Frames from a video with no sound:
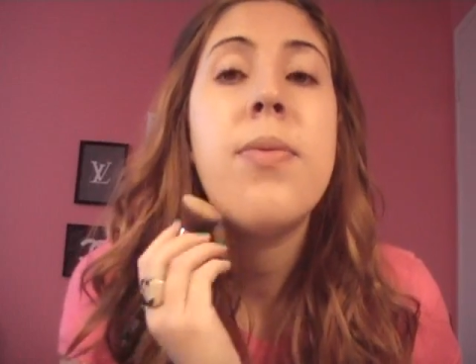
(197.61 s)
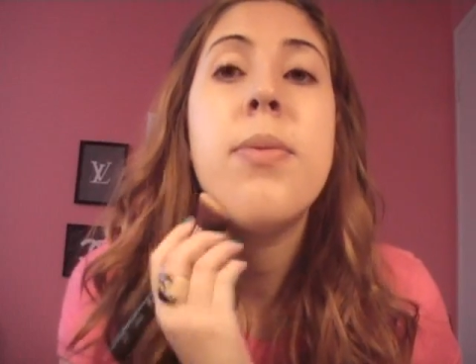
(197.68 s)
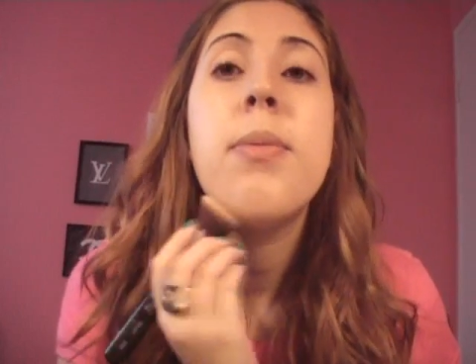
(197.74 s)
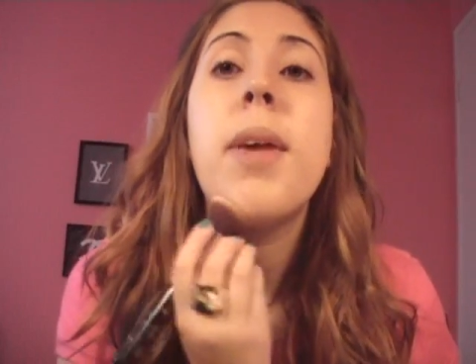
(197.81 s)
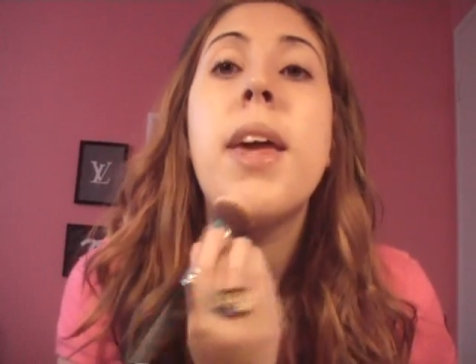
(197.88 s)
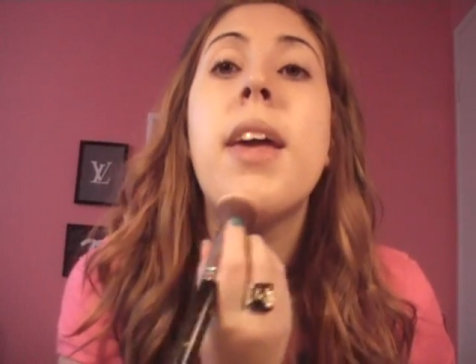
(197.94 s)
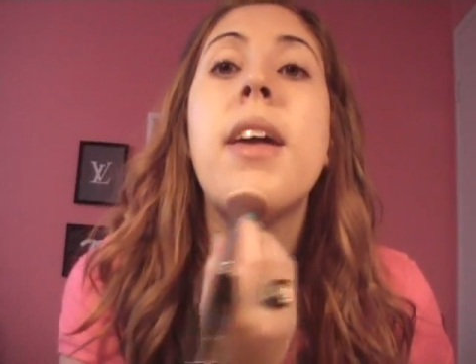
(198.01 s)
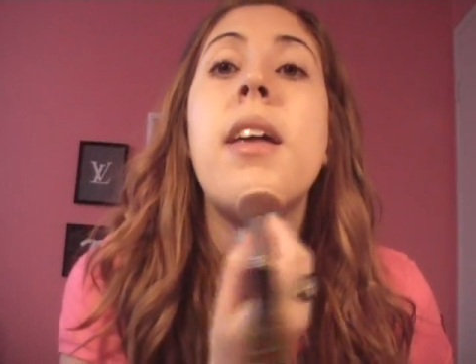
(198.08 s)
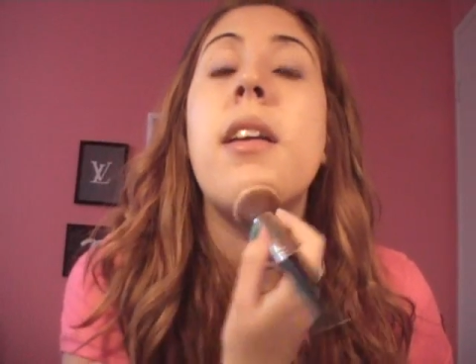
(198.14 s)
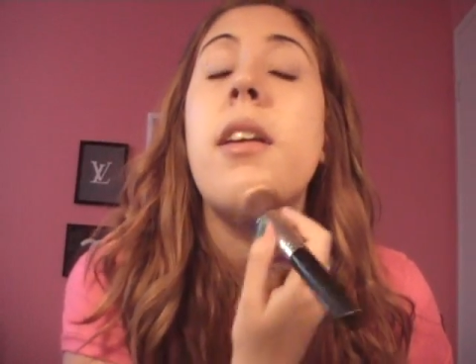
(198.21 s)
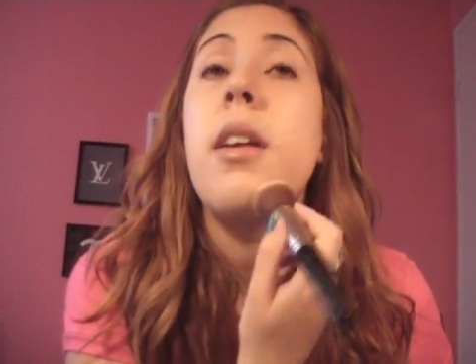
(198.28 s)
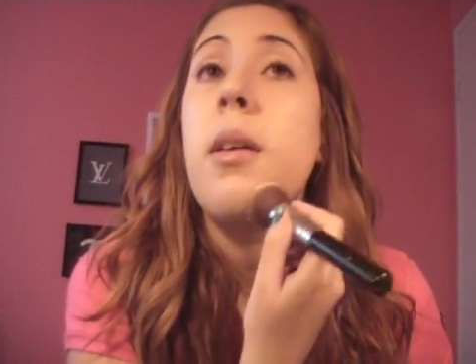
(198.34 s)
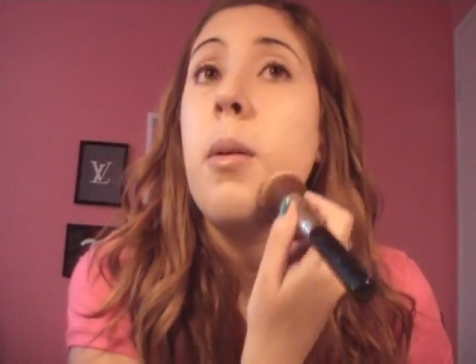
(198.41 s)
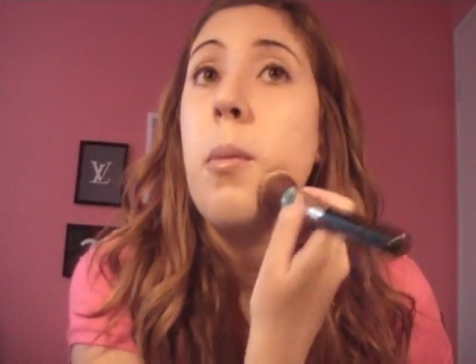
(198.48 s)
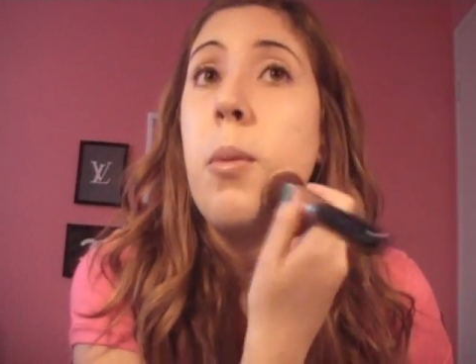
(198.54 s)
make it
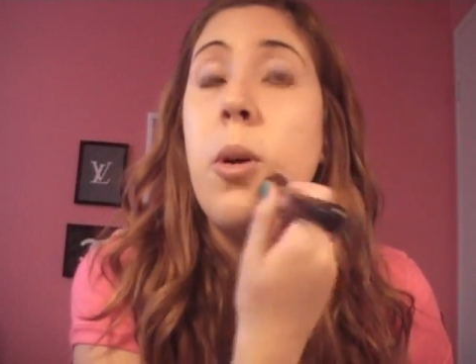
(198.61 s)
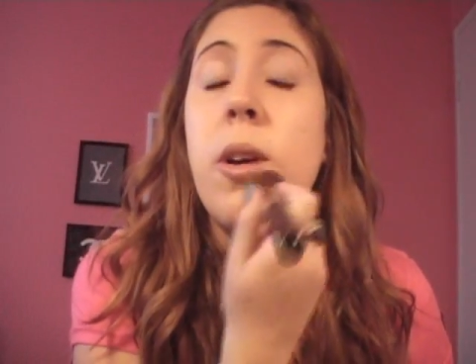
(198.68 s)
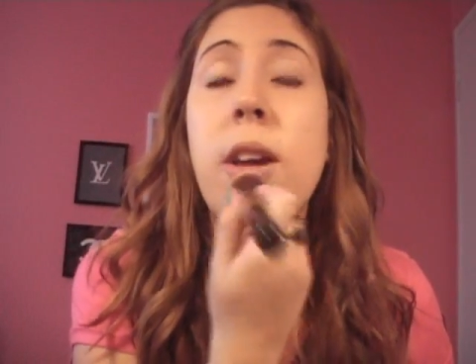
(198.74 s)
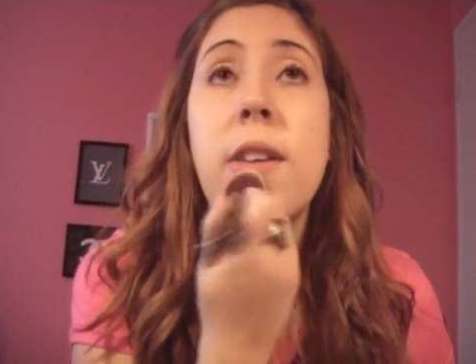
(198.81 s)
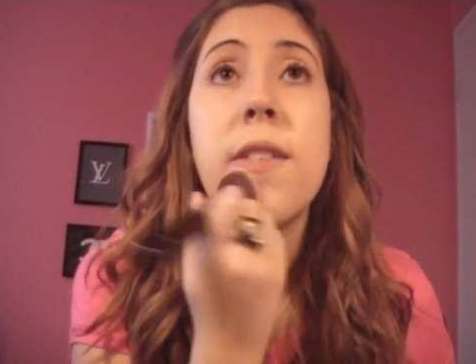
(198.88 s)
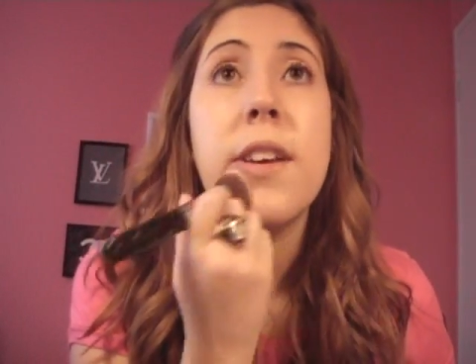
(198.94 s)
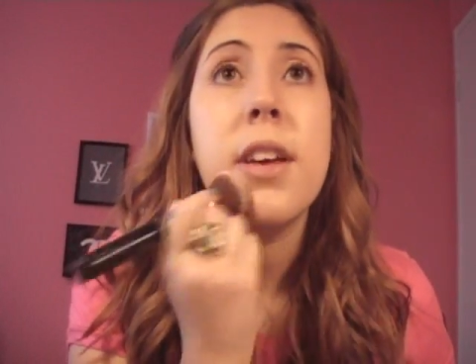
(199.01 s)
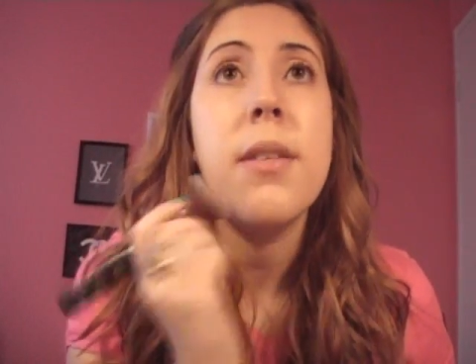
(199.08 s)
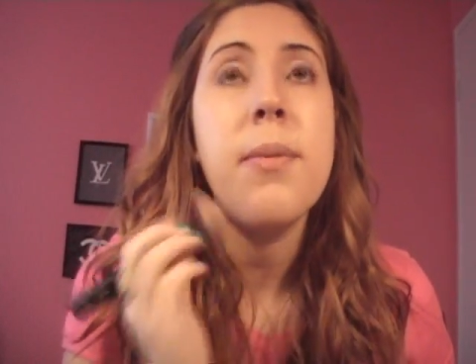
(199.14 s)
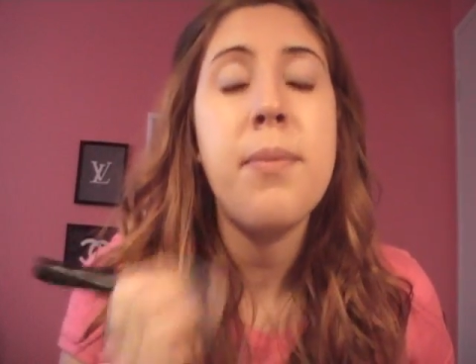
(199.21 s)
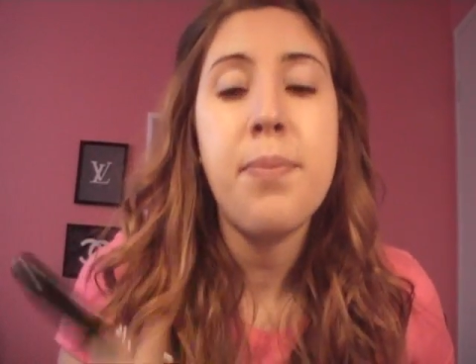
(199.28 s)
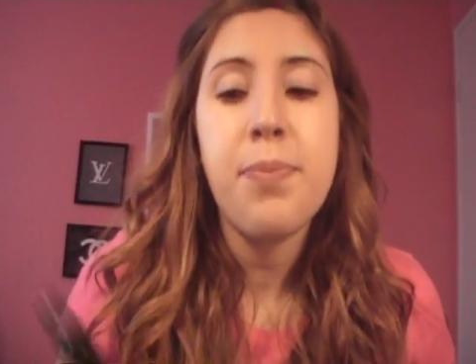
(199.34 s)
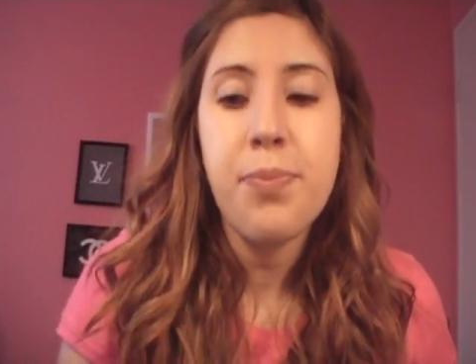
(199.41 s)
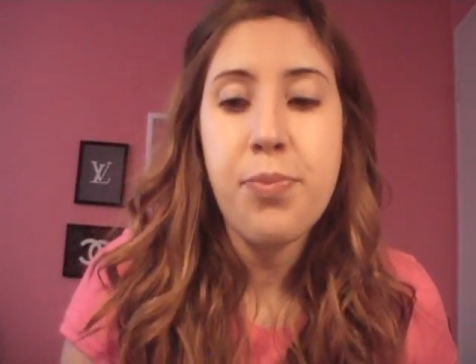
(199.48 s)
more even.